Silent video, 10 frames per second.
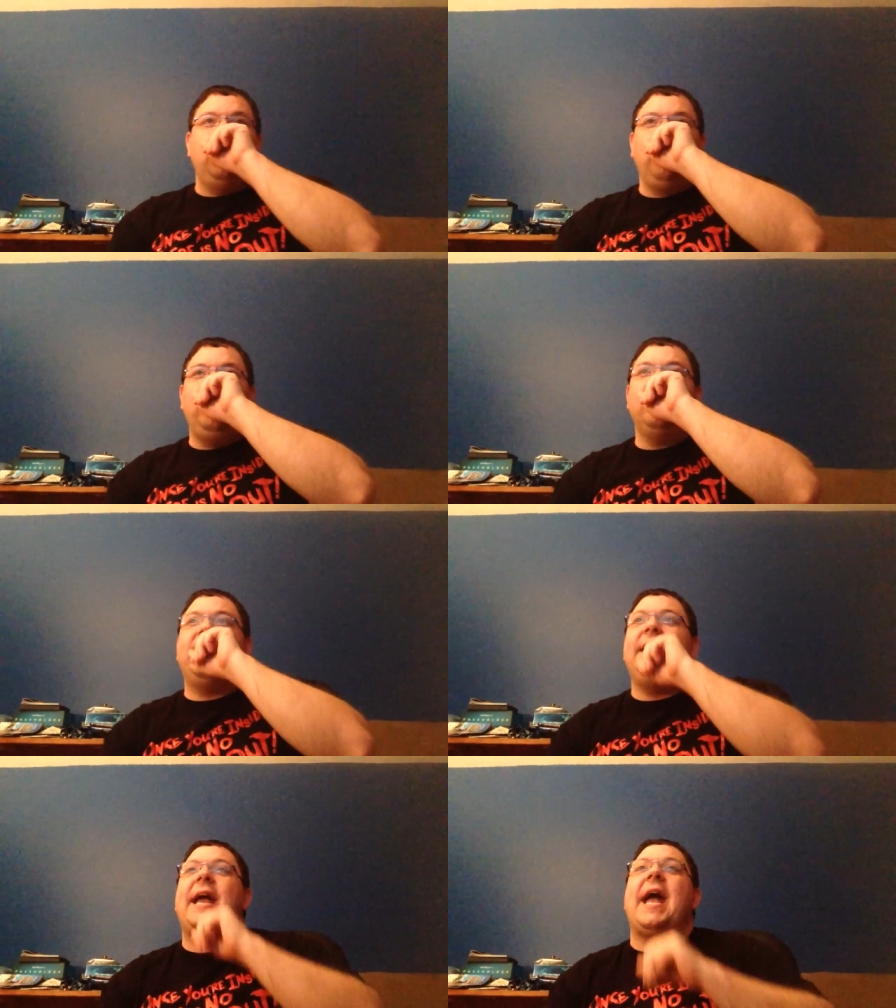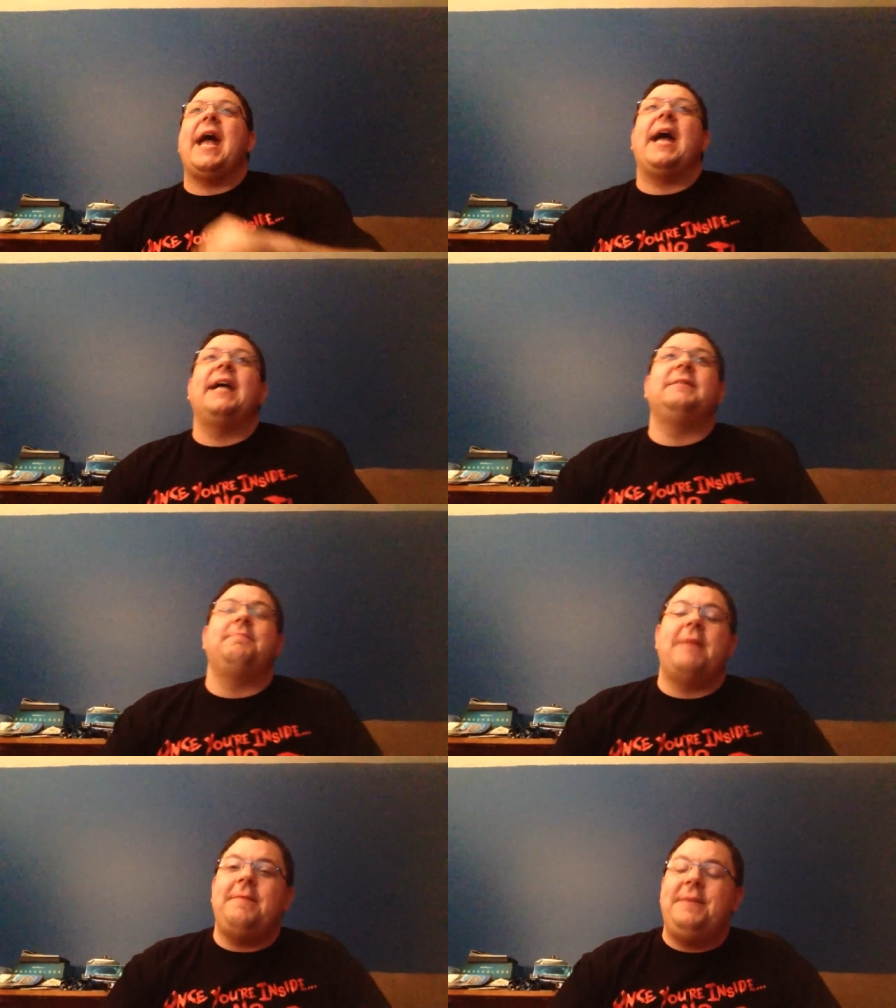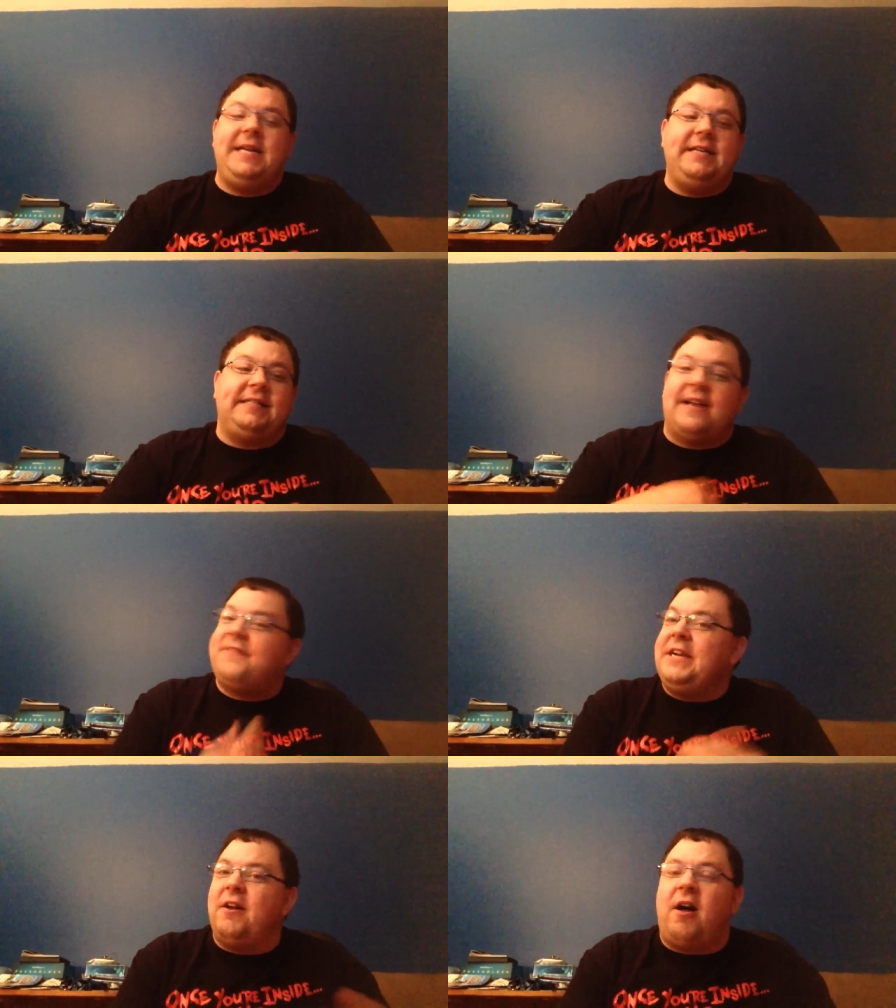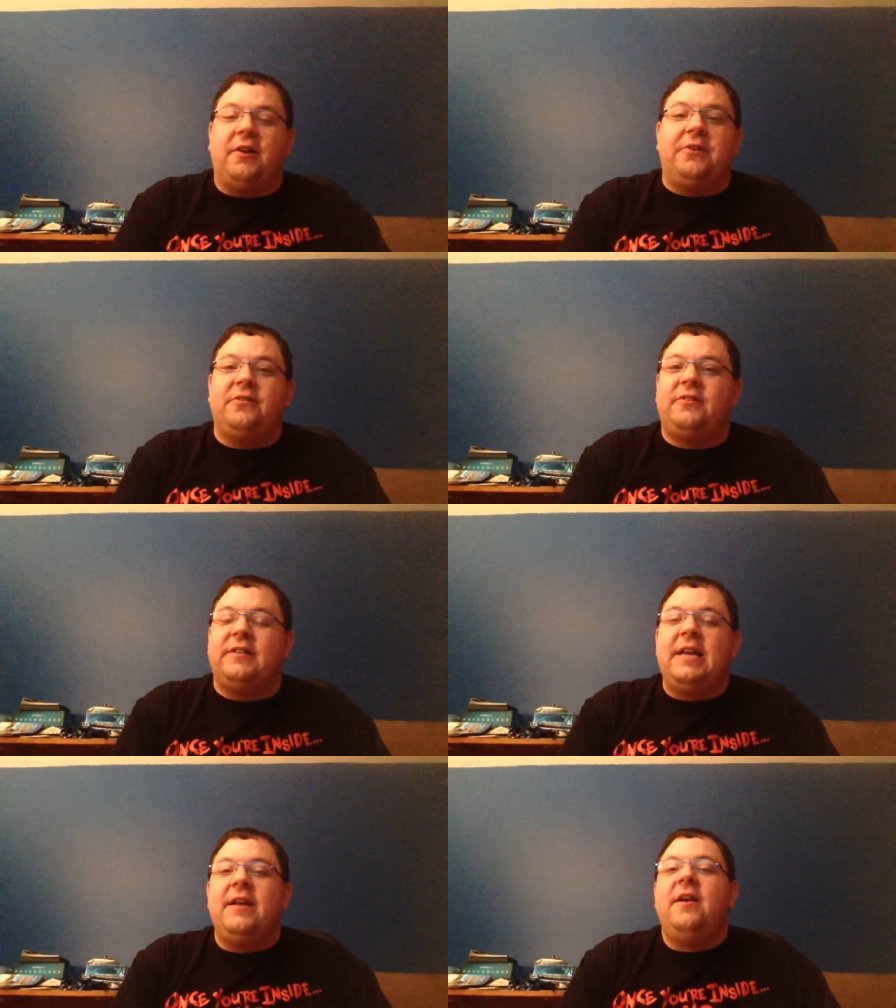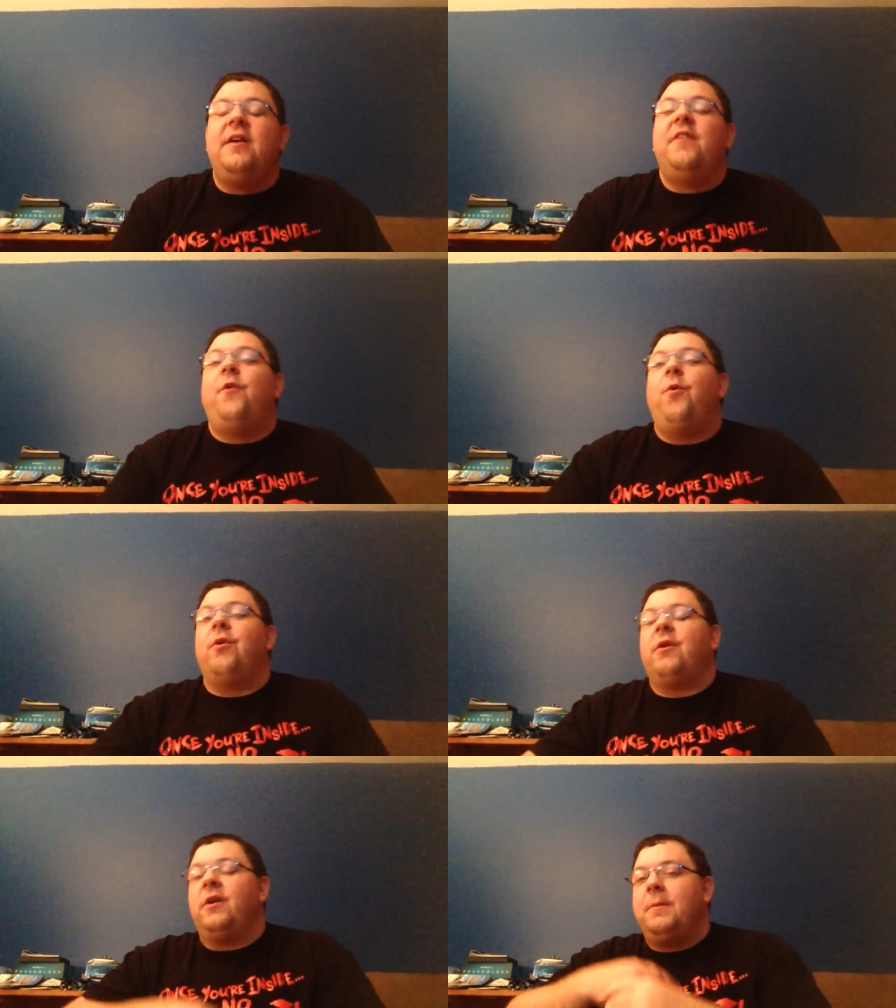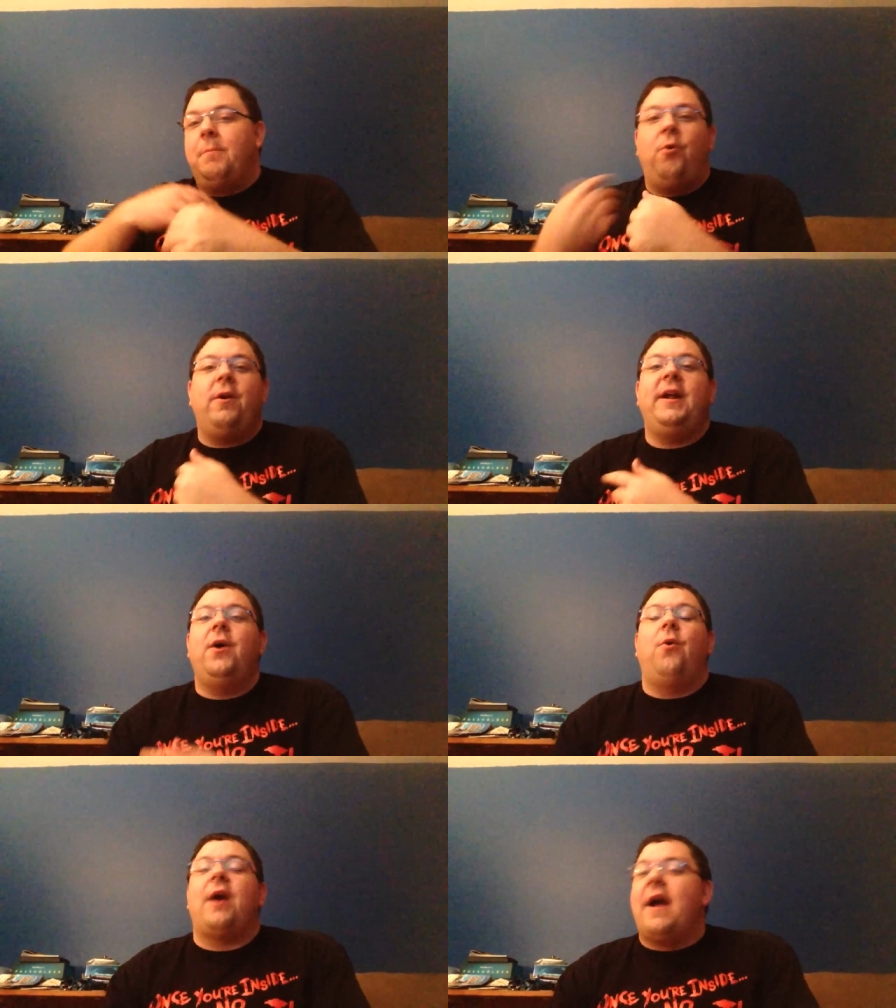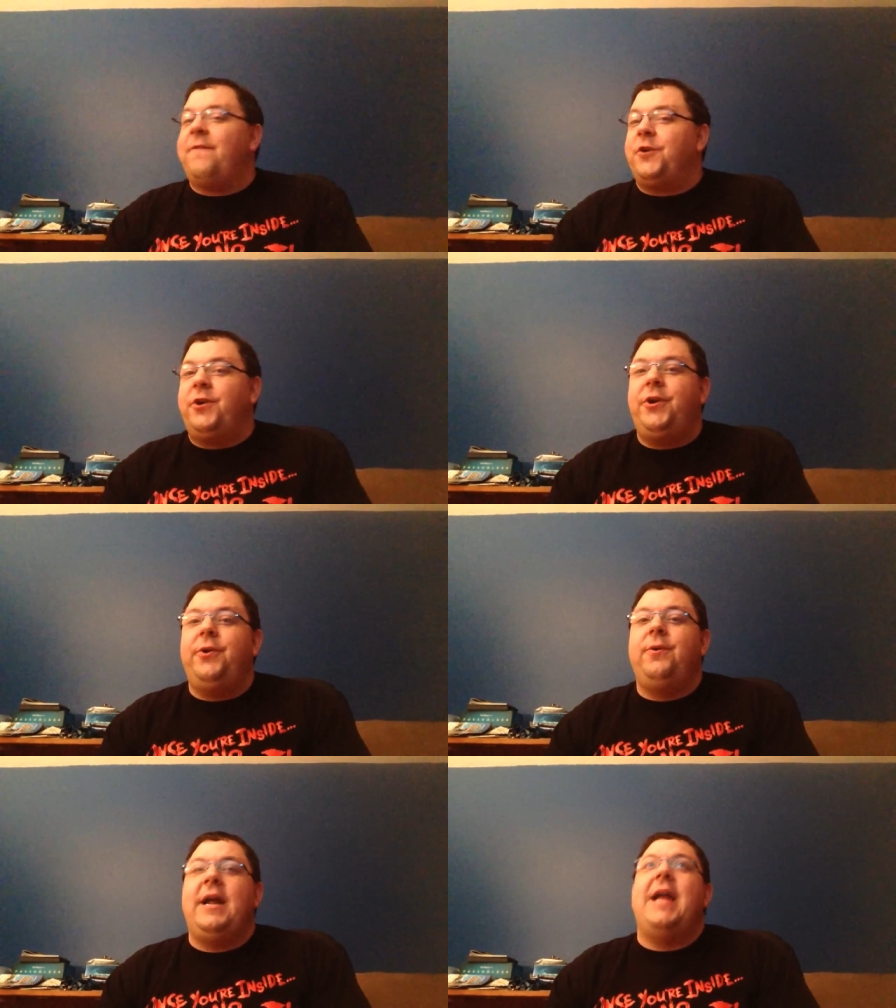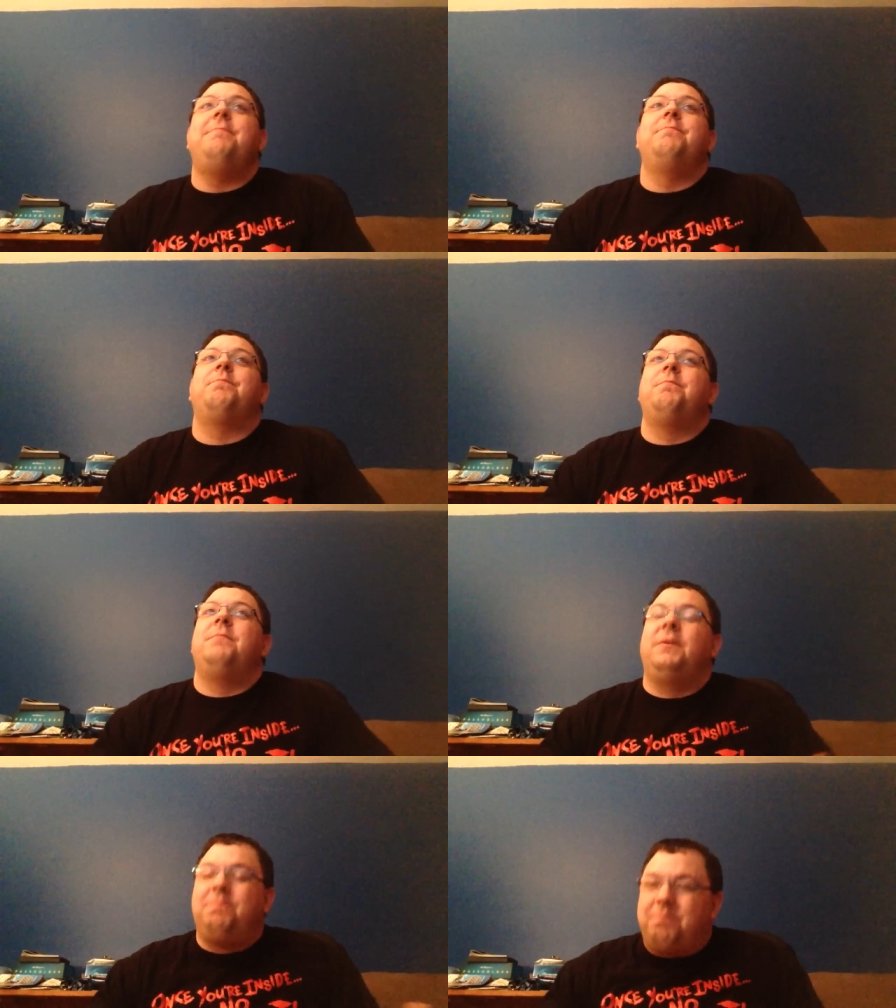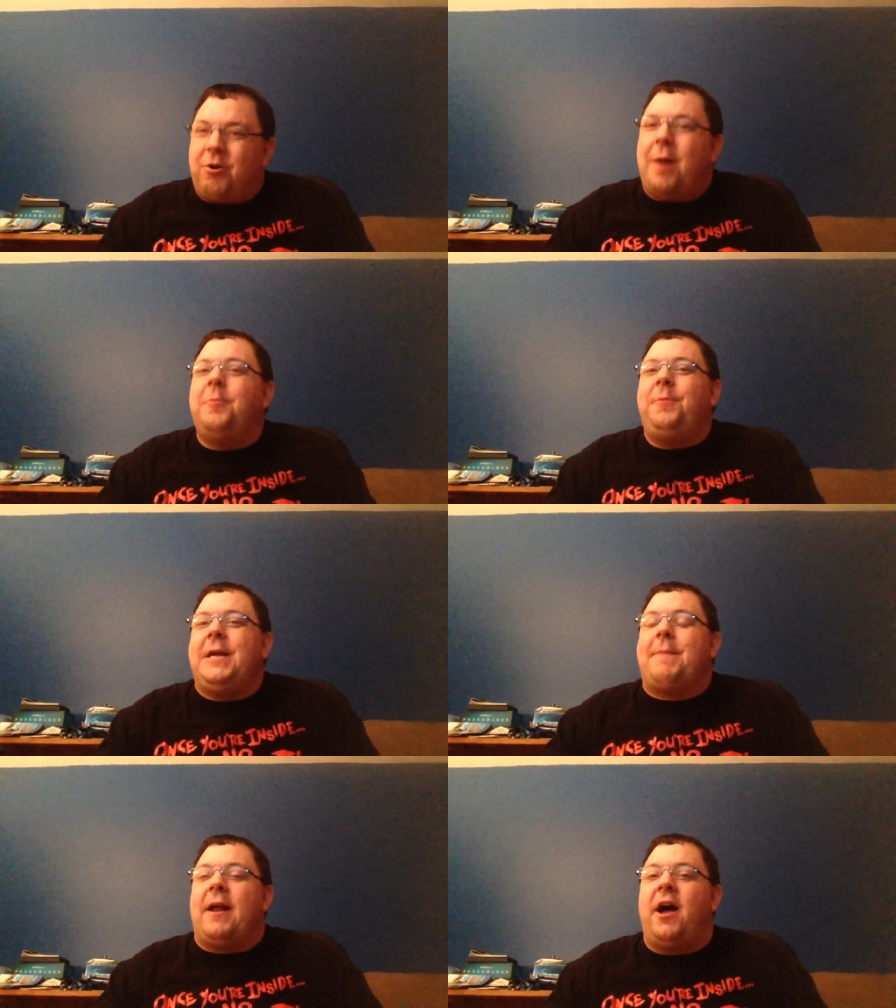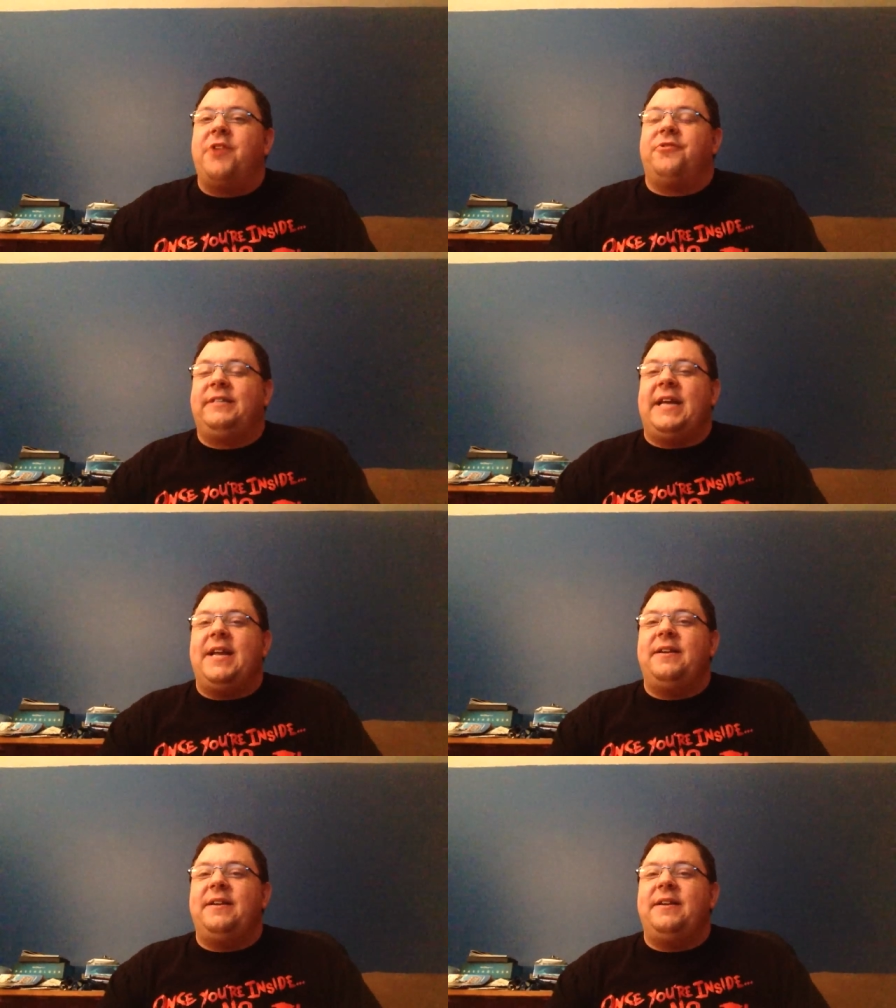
we're looking at maybe $70 for morning or afternoon and probably about $110,